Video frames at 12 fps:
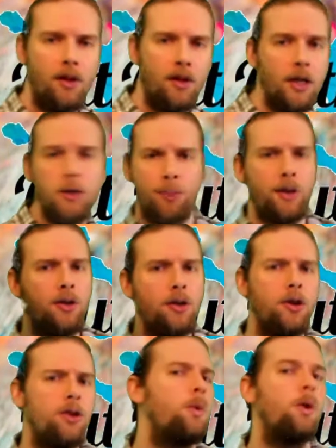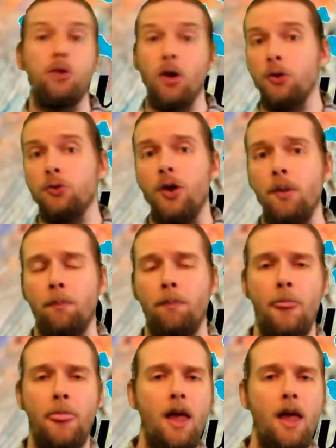Let's pick on another one, Donald Trump,